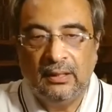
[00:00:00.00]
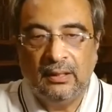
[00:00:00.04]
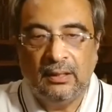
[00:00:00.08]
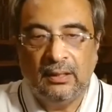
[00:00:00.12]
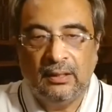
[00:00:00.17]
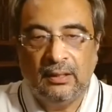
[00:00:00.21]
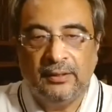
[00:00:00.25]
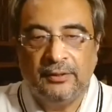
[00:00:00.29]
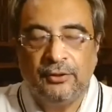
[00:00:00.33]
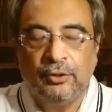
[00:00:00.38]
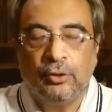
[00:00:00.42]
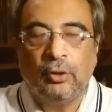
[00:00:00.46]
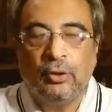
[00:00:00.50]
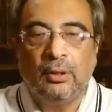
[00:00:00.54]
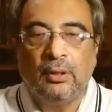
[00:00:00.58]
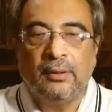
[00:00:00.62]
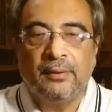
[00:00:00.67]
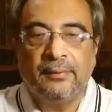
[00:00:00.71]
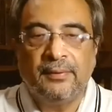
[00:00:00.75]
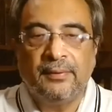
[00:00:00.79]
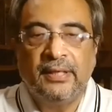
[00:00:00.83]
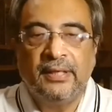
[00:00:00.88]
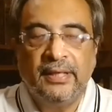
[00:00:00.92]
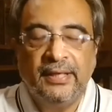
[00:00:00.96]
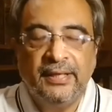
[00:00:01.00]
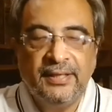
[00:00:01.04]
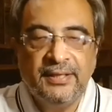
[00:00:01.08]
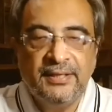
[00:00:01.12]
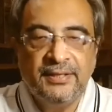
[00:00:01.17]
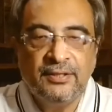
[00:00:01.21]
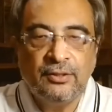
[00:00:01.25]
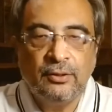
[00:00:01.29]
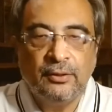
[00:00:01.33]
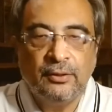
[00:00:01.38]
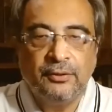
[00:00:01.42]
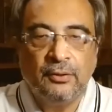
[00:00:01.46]
Uh, your
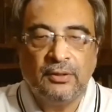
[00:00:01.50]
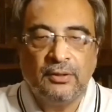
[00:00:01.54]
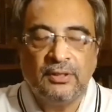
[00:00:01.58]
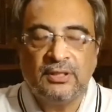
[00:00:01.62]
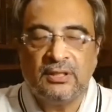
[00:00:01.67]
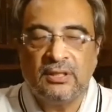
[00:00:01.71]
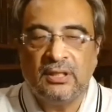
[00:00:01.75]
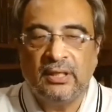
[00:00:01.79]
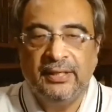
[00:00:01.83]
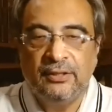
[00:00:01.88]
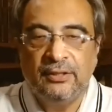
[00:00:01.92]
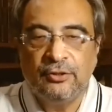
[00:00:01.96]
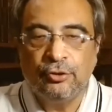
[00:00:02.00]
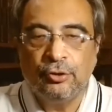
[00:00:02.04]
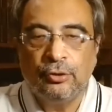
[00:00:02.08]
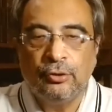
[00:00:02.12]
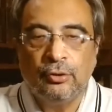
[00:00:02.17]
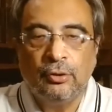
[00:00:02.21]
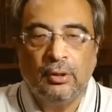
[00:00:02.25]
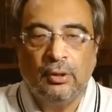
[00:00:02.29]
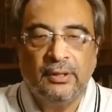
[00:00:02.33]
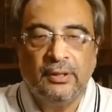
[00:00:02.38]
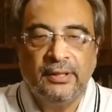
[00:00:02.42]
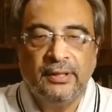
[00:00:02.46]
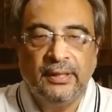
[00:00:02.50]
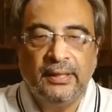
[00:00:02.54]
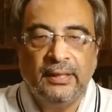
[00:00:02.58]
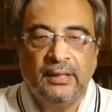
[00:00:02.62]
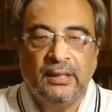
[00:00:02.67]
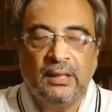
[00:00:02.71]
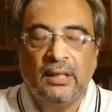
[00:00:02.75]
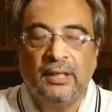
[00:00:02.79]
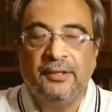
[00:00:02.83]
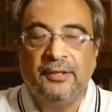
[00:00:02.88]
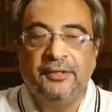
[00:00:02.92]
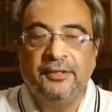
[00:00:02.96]
gaze and your sight should not take
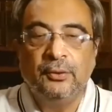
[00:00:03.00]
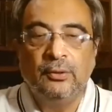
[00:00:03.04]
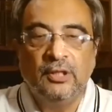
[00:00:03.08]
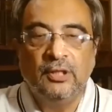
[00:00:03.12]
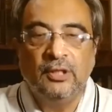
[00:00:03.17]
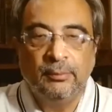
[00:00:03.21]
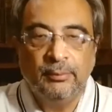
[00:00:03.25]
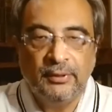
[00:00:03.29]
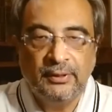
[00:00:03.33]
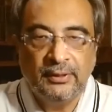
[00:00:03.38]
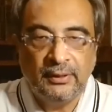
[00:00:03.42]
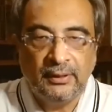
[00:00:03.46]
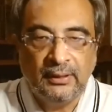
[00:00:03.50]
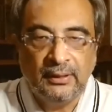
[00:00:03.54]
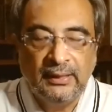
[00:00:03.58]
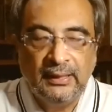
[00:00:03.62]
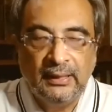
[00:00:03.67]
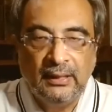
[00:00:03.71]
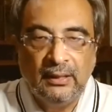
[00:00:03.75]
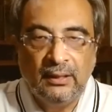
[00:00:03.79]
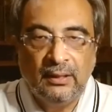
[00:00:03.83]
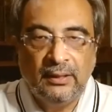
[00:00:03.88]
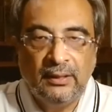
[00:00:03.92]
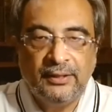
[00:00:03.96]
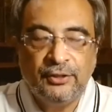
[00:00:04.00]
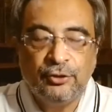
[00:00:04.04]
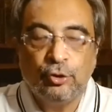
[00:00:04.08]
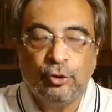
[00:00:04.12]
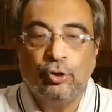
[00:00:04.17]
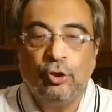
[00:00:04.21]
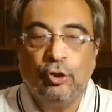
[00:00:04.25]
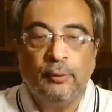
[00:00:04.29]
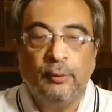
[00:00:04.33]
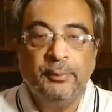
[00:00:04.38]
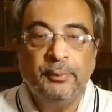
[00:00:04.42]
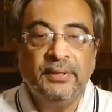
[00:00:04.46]
undue liberty. It should
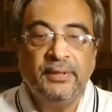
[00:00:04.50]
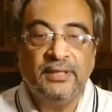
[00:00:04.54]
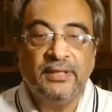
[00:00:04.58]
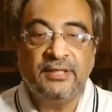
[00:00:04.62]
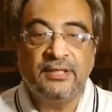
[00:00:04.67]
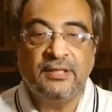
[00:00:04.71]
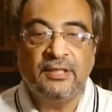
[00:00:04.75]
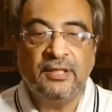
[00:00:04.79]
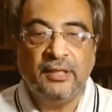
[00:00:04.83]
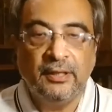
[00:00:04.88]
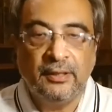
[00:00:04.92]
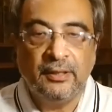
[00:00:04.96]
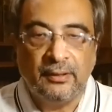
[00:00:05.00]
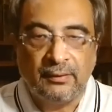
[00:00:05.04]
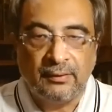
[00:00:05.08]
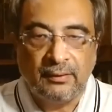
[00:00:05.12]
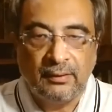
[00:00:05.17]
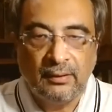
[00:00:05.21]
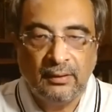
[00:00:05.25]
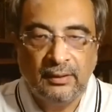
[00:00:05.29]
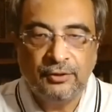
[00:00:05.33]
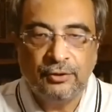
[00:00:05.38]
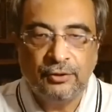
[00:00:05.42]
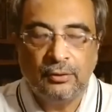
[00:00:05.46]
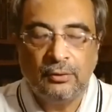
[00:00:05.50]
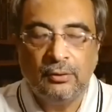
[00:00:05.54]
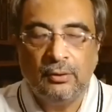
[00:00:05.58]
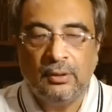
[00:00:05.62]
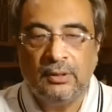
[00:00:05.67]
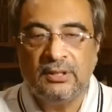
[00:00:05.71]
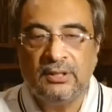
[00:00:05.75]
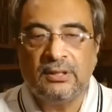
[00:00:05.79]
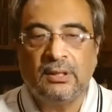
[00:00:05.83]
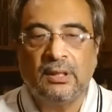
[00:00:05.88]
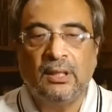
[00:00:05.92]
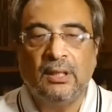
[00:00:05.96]
not be a stare. It should not
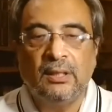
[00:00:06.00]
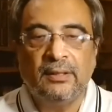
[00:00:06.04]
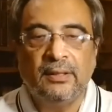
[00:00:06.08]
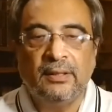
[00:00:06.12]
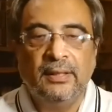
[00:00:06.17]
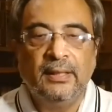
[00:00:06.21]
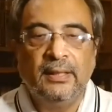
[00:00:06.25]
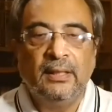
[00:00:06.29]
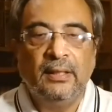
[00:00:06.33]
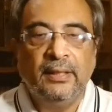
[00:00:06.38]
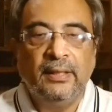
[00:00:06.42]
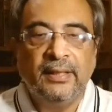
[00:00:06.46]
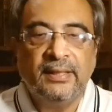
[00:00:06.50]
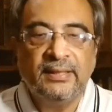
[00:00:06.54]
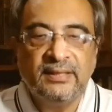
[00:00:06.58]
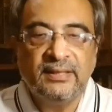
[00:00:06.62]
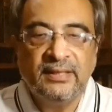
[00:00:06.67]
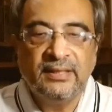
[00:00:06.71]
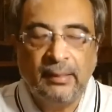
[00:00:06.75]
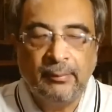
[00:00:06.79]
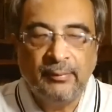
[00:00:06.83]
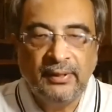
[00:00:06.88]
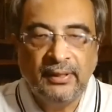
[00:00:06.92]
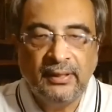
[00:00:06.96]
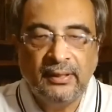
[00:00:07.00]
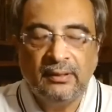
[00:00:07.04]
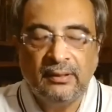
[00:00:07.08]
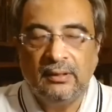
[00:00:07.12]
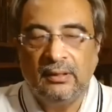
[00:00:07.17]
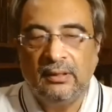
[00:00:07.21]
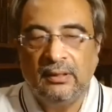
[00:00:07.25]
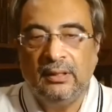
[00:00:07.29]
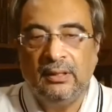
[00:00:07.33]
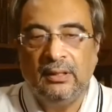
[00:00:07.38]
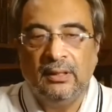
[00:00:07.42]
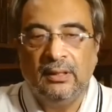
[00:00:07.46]
start examining
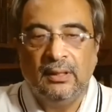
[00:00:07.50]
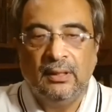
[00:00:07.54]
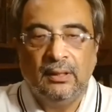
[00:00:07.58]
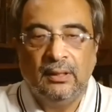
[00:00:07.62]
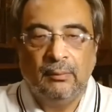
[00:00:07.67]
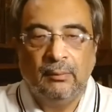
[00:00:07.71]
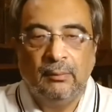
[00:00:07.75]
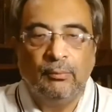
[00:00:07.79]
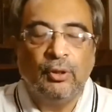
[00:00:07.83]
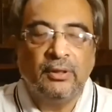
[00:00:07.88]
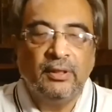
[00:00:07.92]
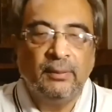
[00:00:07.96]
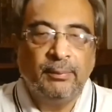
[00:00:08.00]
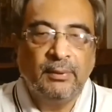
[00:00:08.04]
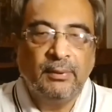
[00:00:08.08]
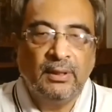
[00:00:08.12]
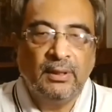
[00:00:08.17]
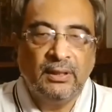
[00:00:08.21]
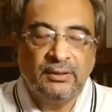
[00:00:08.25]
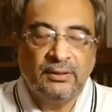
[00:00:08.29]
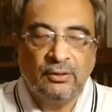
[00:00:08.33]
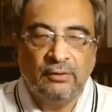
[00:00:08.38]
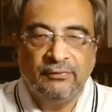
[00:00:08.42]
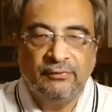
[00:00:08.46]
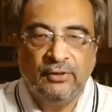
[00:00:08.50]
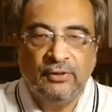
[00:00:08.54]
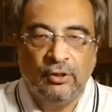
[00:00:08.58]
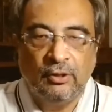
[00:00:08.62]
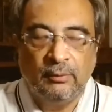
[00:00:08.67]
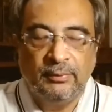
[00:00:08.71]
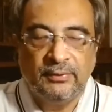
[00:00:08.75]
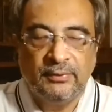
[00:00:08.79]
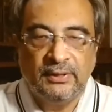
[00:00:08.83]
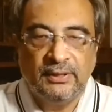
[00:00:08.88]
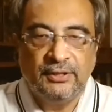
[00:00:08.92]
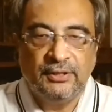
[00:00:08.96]
the body parts of the
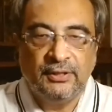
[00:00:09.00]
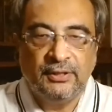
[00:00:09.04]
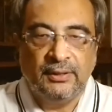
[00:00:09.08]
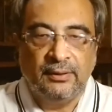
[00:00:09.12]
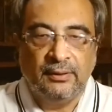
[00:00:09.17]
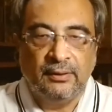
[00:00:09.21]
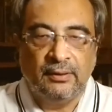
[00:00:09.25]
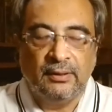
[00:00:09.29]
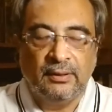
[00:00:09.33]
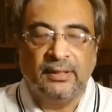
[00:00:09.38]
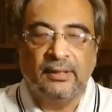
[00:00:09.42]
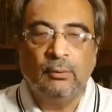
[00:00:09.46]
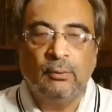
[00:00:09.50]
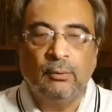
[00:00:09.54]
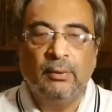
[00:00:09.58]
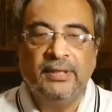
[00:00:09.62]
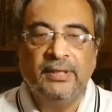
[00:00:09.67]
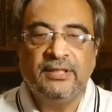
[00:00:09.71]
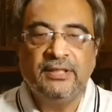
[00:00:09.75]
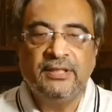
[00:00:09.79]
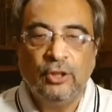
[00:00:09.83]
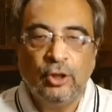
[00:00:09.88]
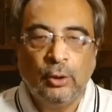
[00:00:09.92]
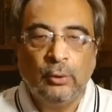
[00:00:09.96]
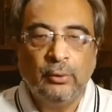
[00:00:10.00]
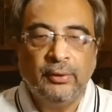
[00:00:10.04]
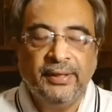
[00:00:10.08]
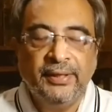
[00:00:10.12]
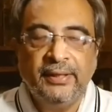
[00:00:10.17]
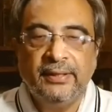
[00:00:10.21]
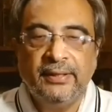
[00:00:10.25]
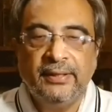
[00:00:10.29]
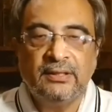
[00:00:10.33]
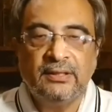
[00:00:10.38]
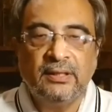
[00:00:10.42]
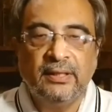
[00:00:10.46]
opposite gender. Otherwise,
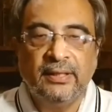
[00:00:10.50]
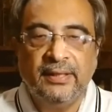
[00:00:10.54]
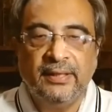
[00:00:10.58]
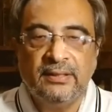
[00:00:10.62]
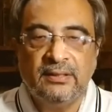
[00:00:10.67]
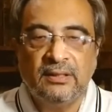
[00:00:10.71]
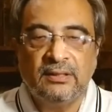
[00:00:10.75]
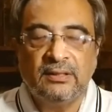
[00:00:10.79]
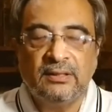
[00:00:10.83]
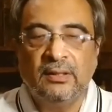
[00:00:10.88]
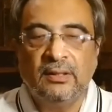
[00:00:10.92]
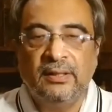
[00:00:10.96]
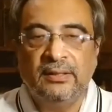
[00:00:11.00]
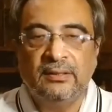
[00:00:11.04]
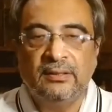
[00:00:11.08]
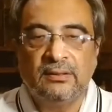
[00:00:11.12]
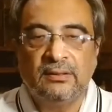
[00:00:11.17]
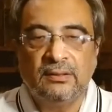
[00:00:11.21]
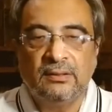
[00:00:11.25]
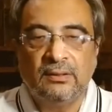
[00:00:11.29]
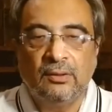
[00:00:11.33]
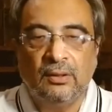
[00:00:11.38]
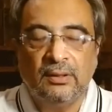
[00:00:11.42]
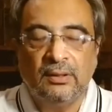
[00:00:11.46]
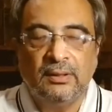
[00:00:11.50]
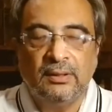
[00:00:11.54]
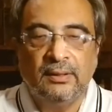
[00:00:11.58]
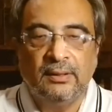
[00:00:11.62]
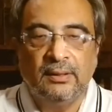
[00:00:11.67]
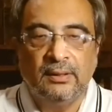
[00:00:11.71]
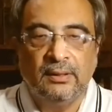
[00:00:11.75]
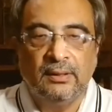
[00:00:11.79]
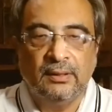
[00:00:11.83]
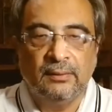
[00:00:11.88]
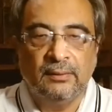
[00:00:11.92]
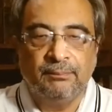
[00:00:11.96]
loading its gaze is, is not
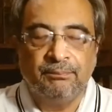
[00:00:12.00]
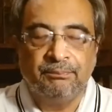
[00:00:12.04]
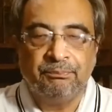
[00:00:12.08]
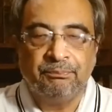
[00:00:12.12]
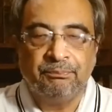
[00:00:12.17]
uh,